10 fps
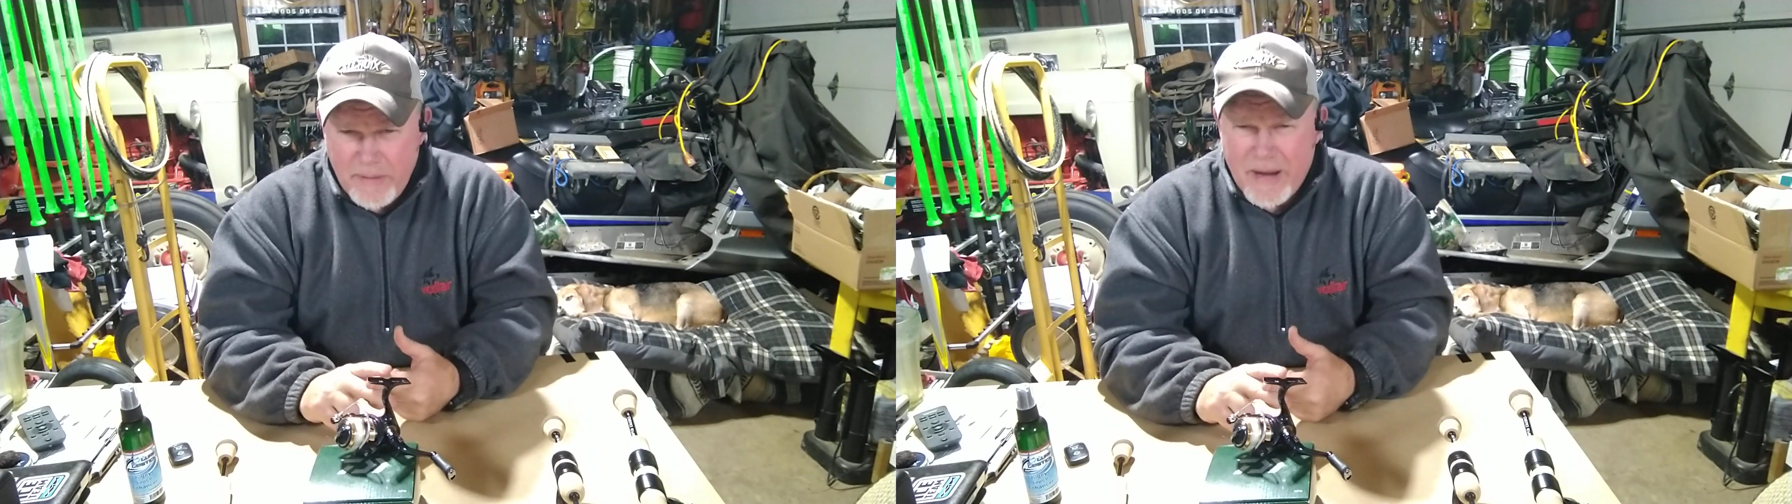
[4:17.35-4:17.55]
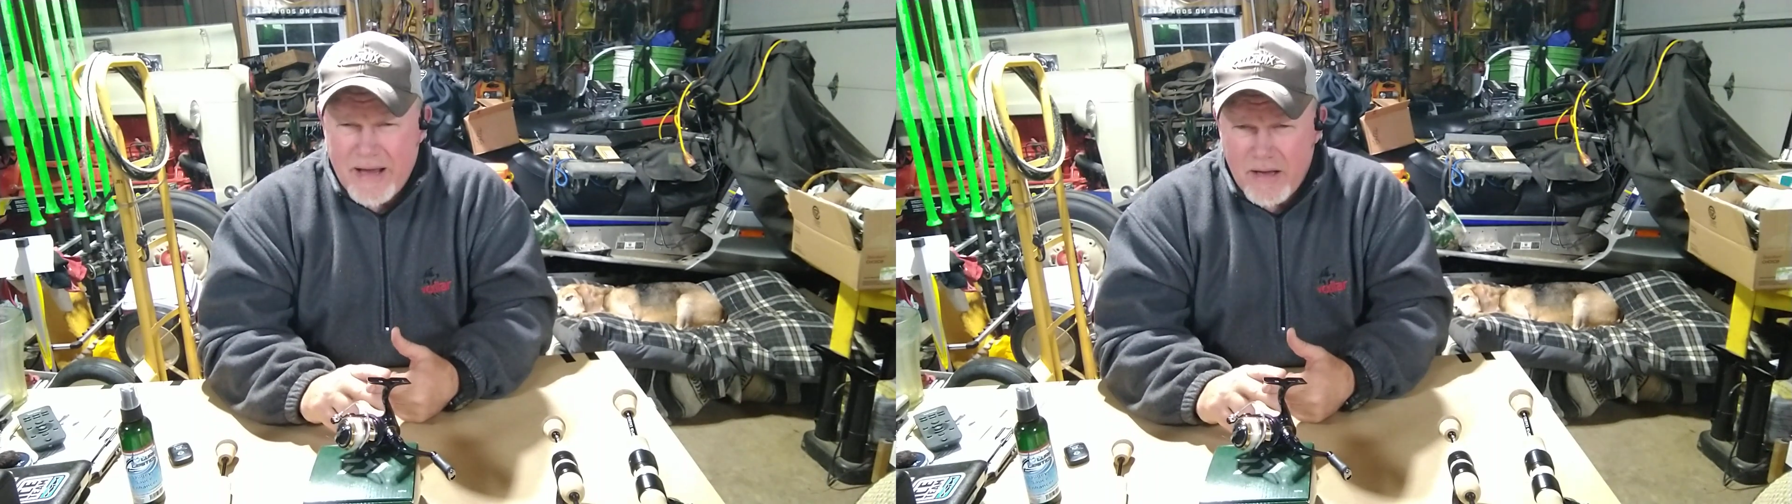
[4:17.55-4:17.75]

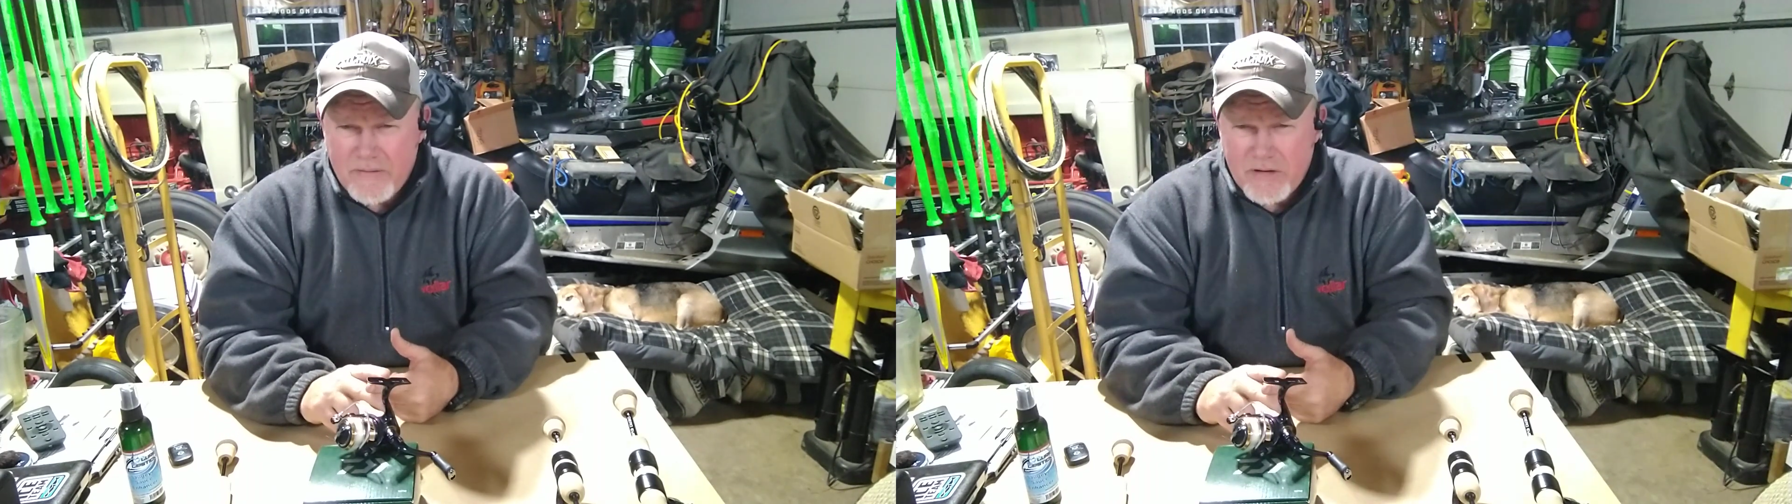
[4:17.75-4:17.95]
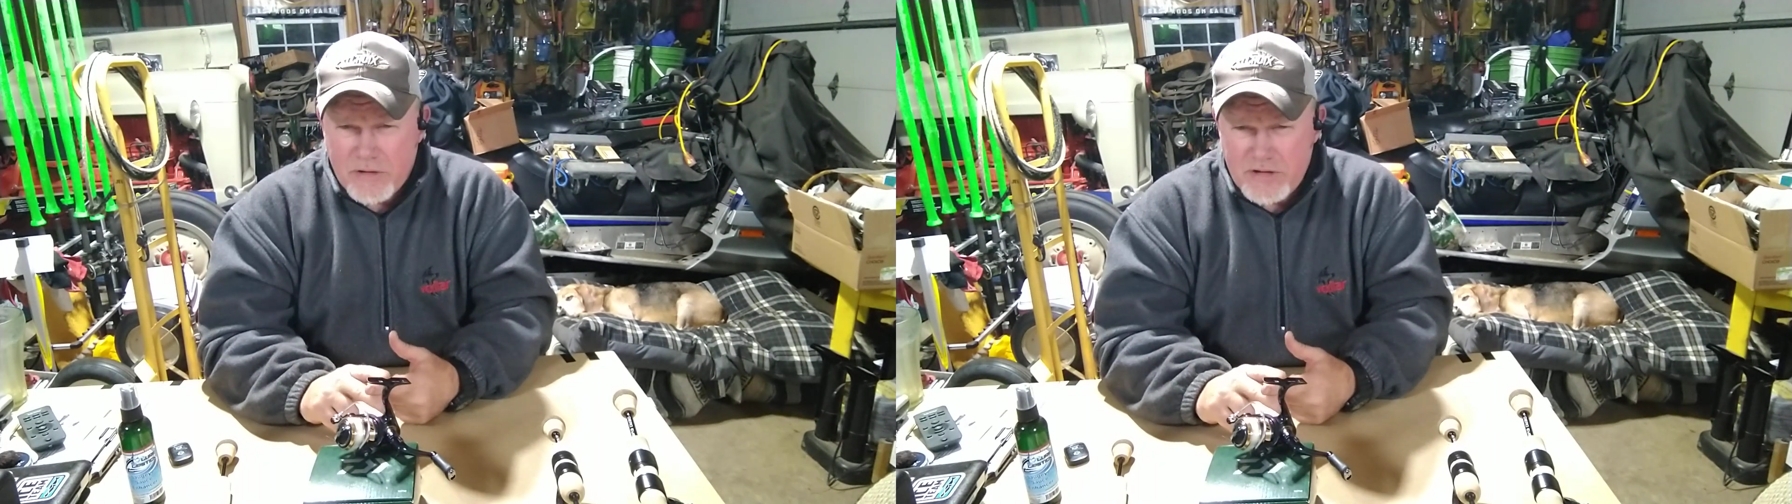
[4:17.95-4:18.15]
my
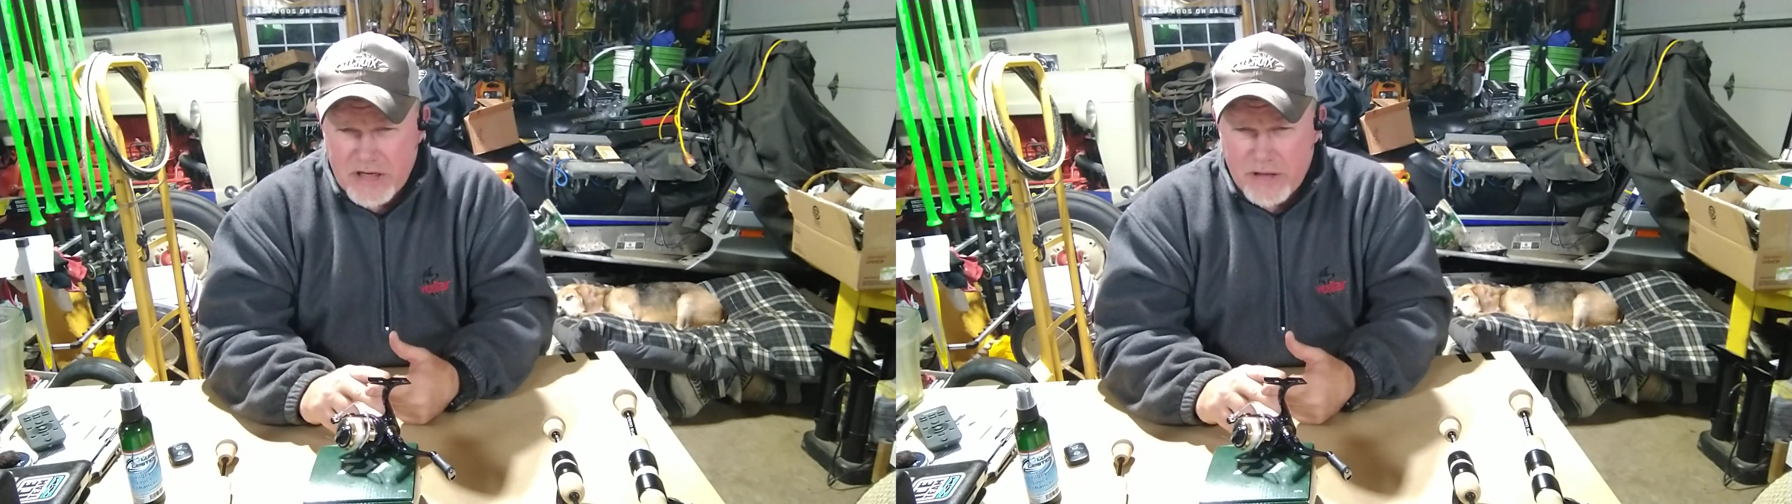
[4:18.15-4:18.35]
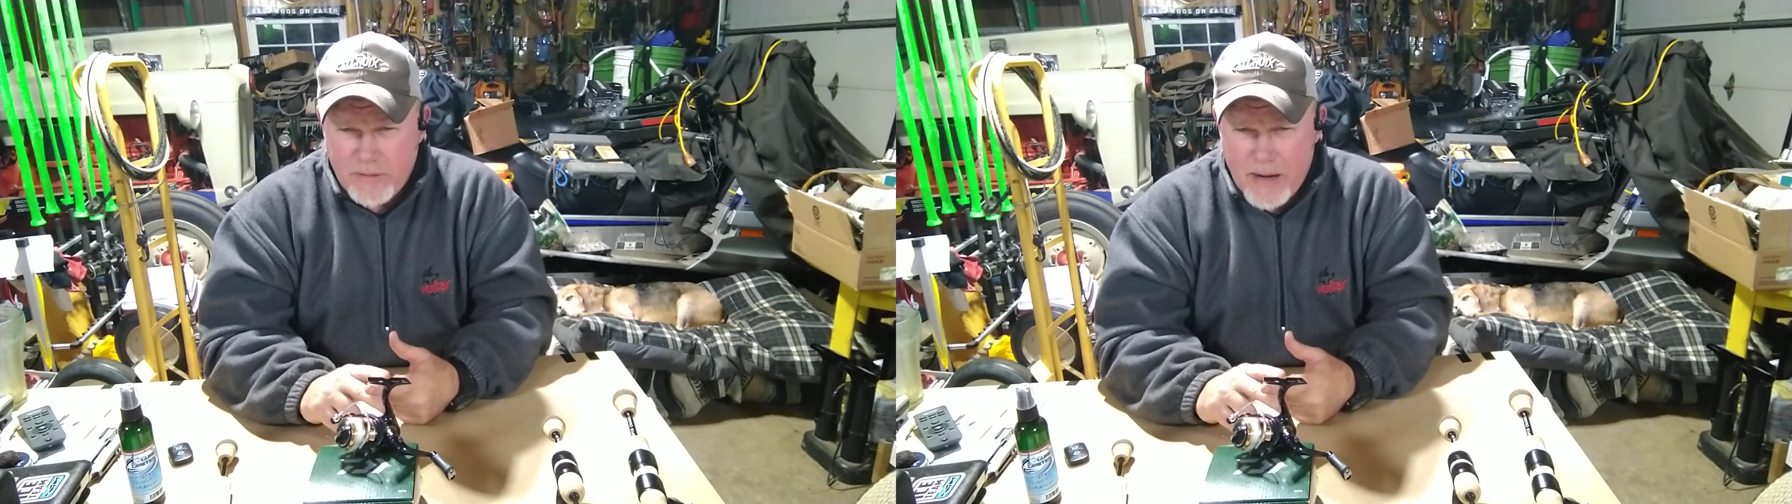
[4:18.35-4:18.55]
heavier
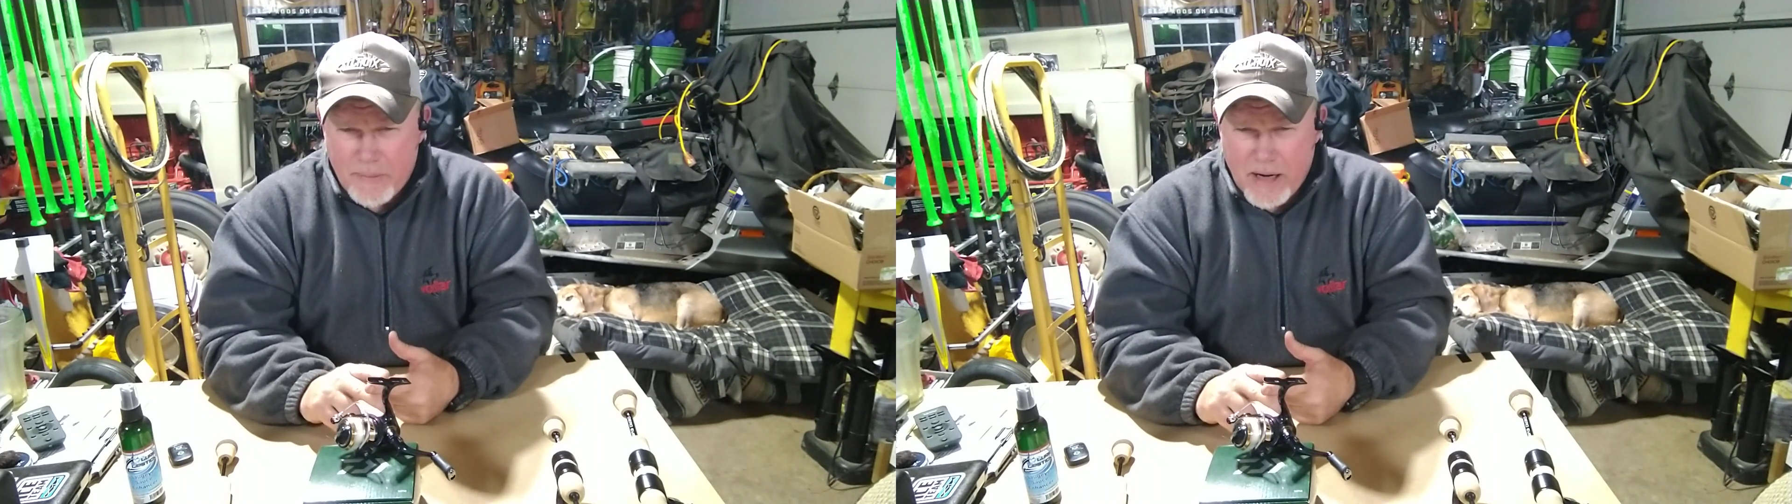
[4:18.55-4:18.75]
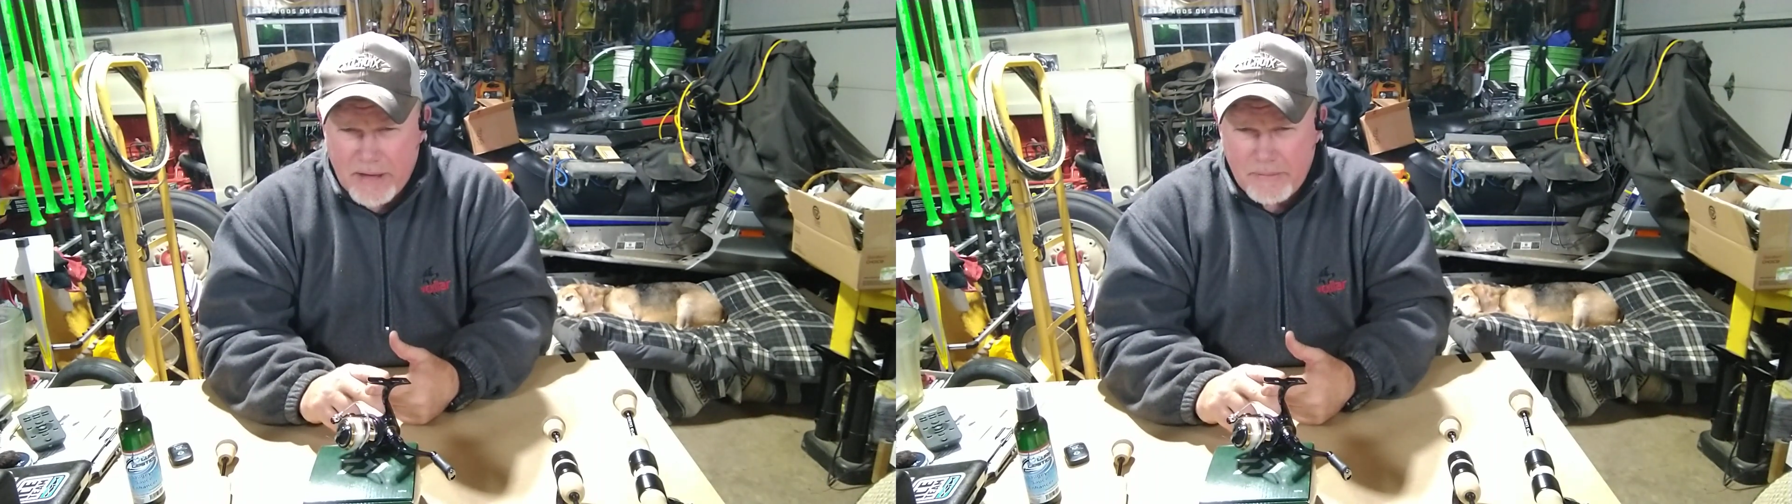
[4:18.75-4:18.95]
jig and wrap
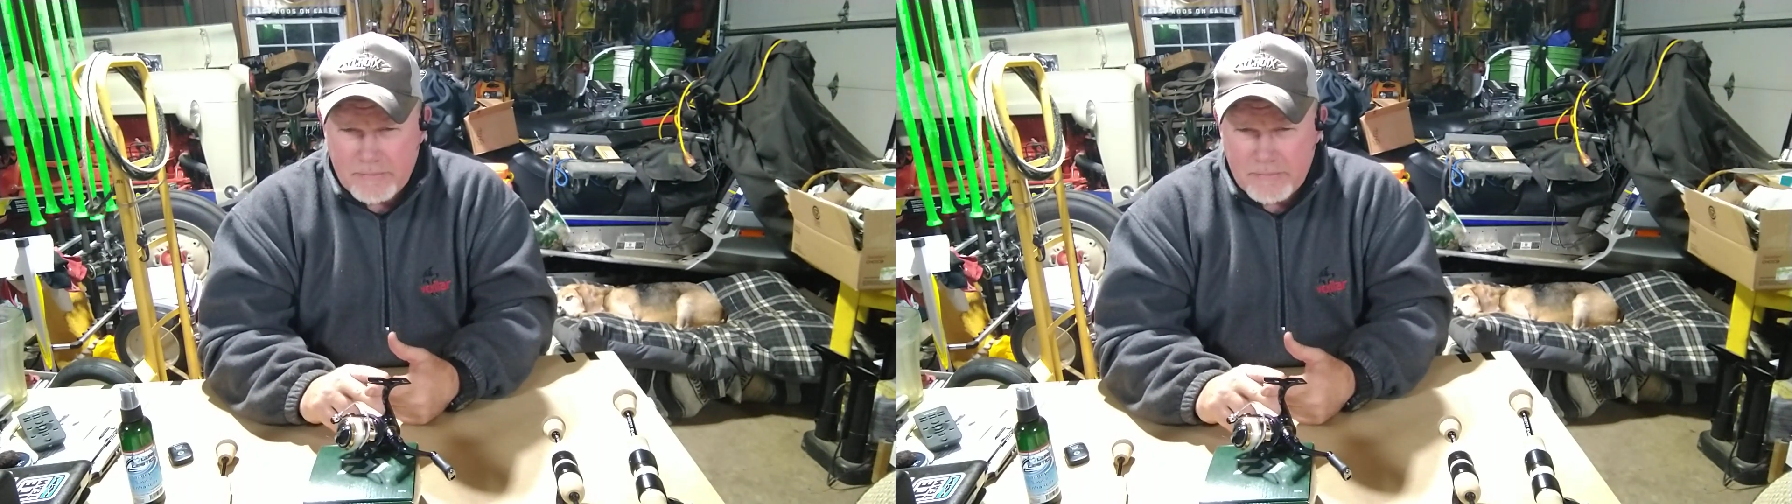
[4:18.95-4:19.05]
rod.